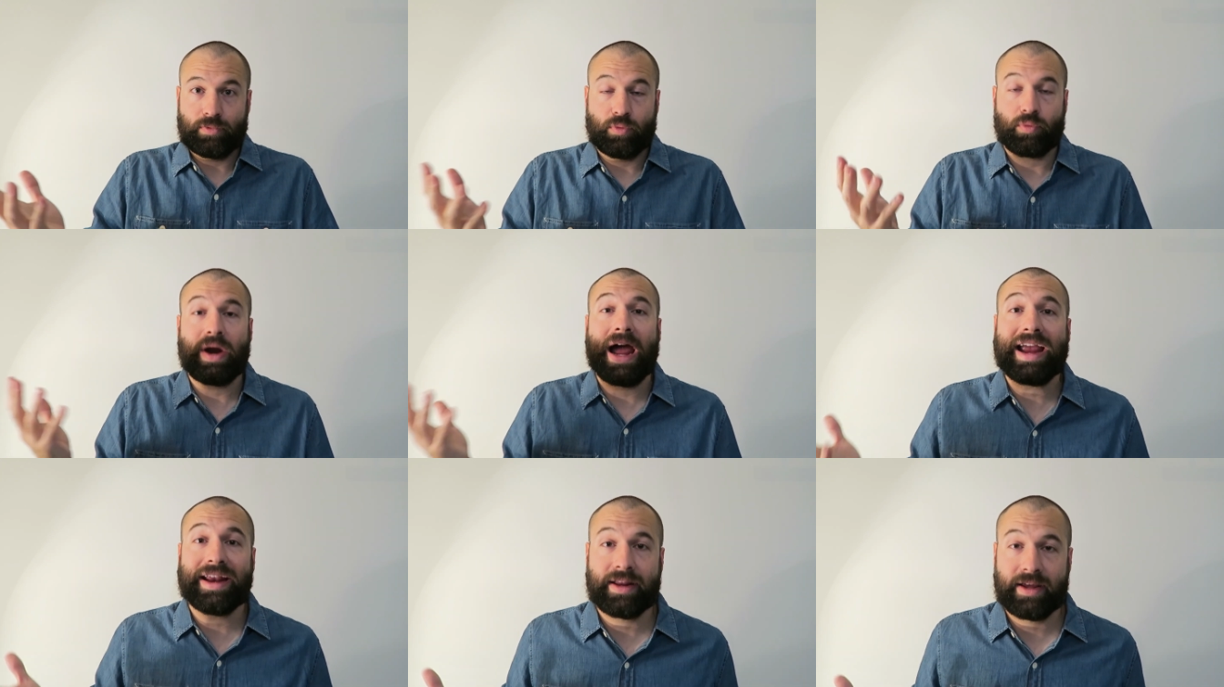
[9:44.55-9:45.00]

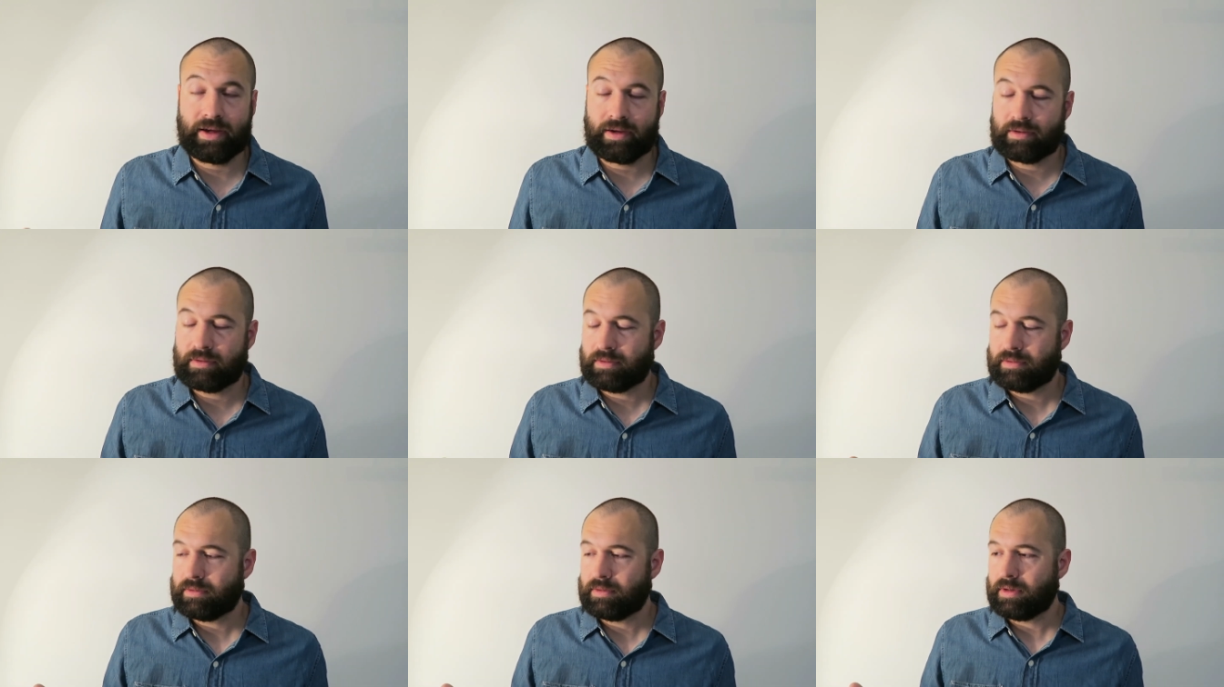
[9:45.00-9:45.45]
writing.
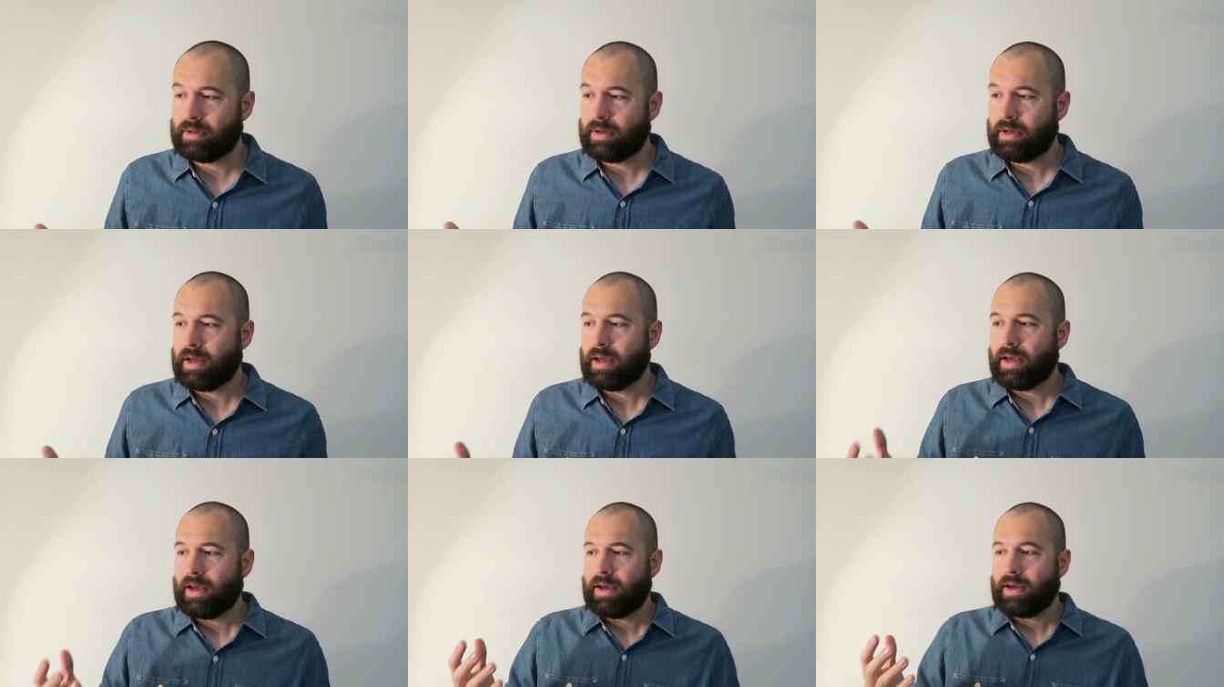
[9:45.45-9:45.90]

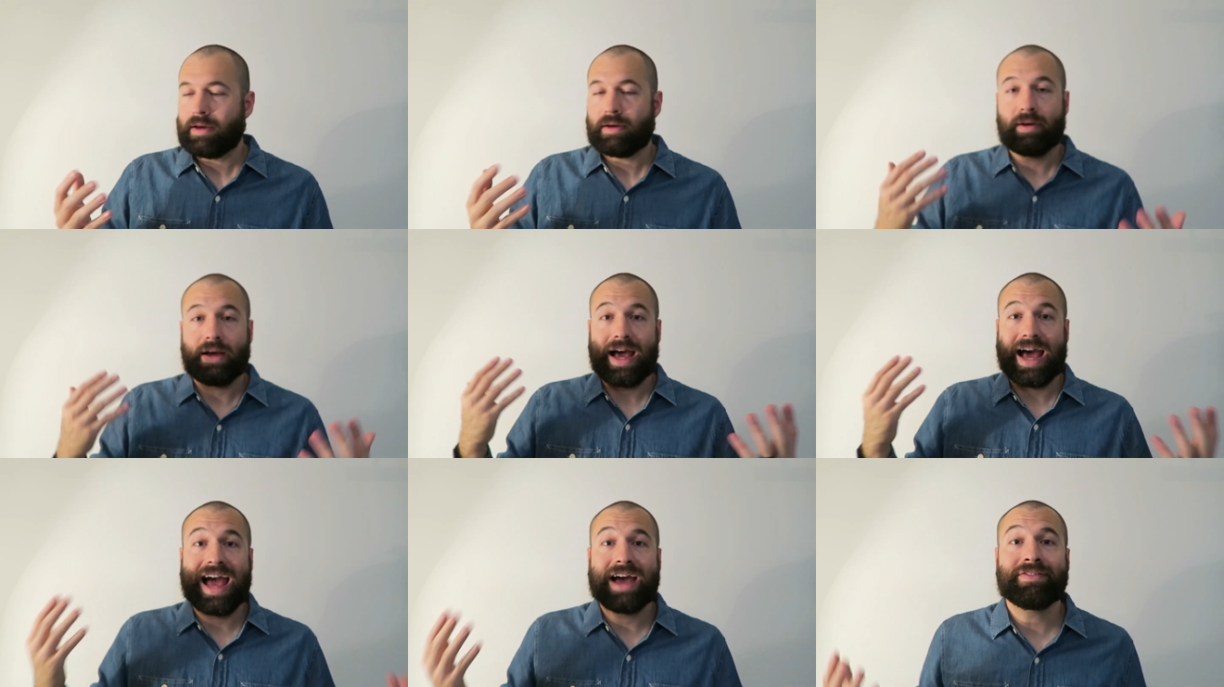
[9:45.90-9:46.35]

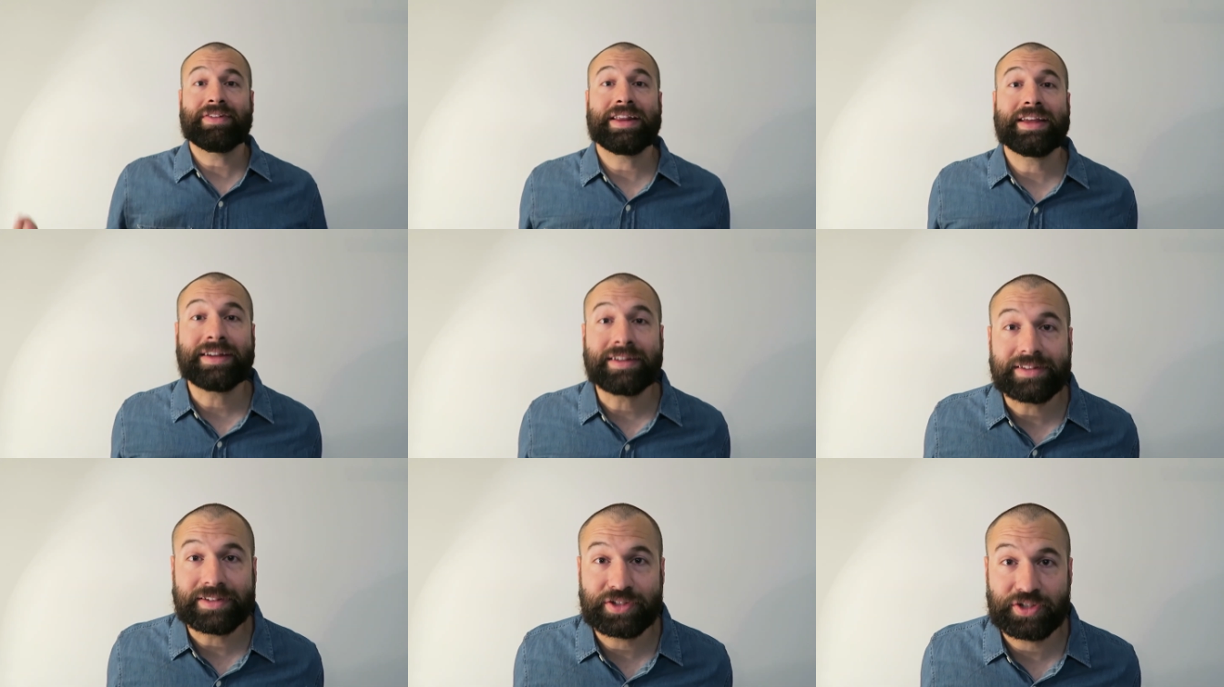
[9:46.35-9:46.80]
I have an
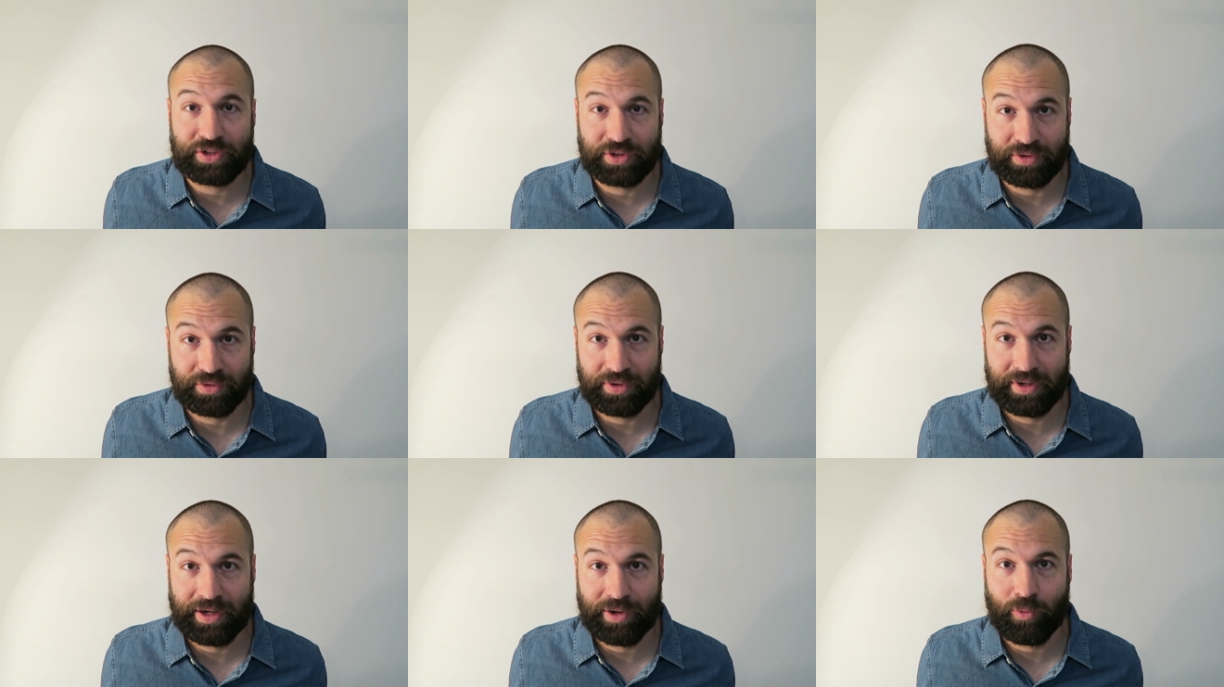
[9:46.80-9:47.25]
English
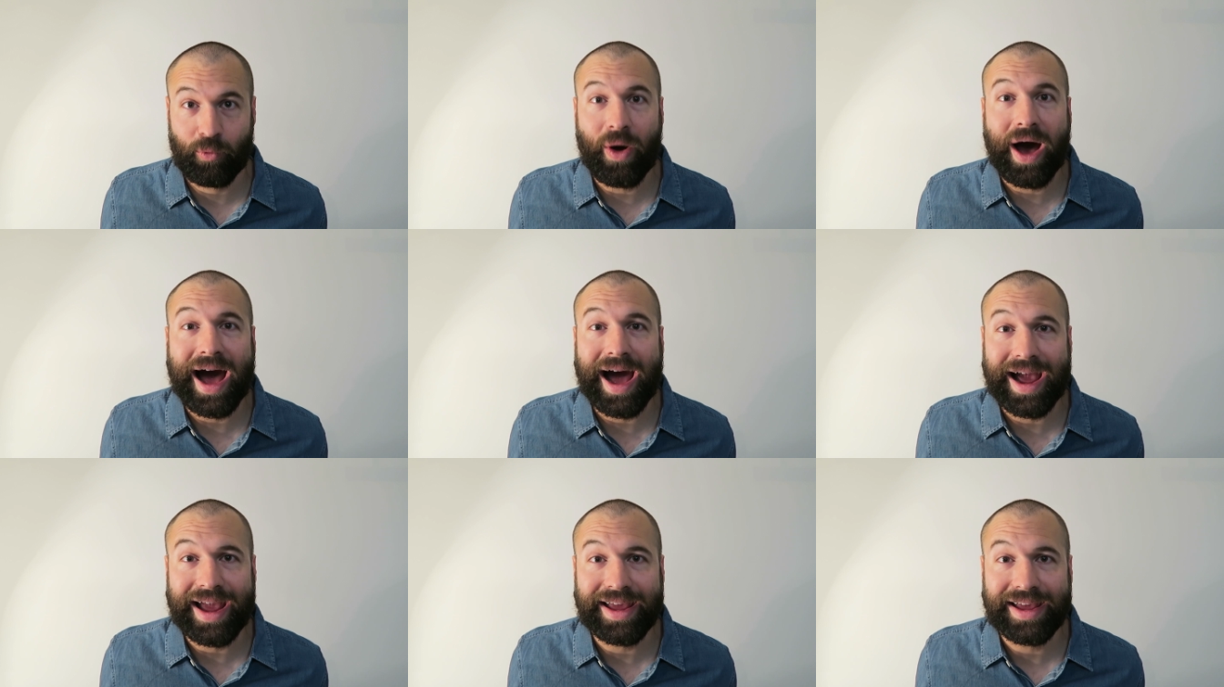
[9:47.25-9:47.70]
degree.
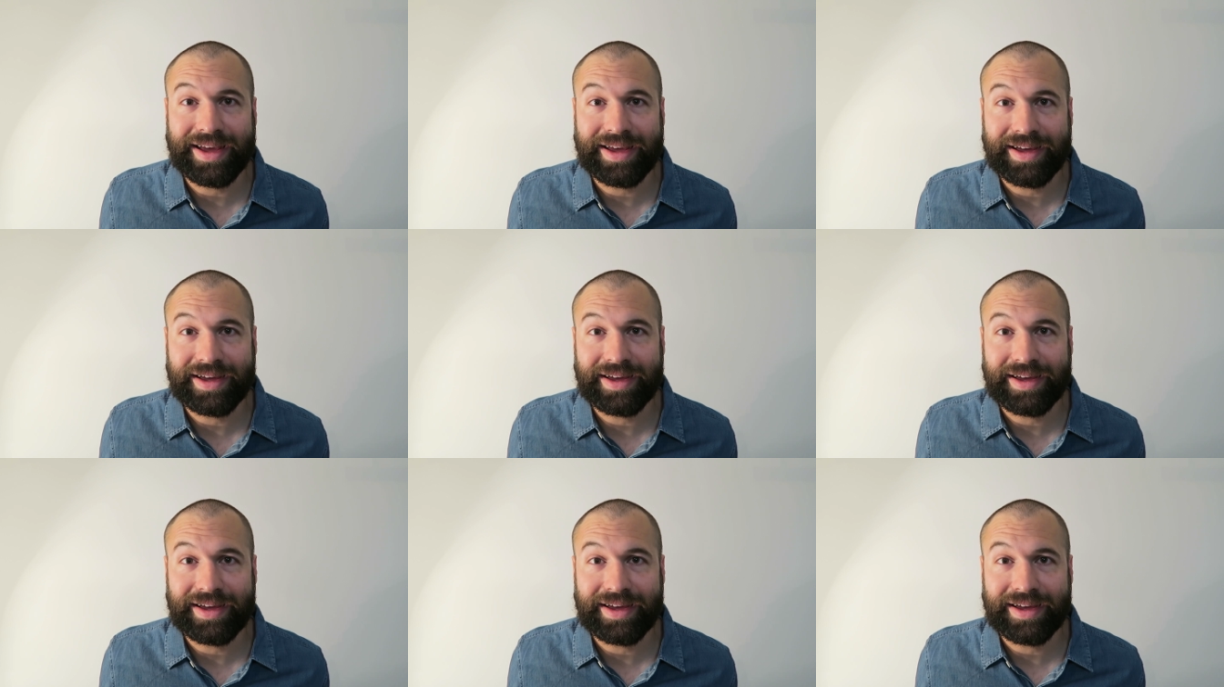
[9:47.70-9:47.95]
Why?